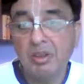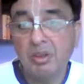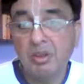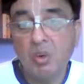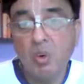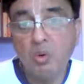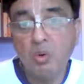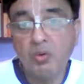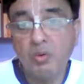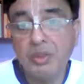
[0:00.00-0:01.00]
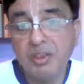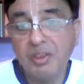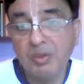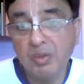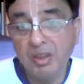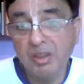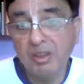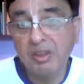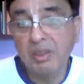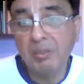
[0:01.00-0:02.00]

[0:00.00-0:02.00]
The cause for which they work, the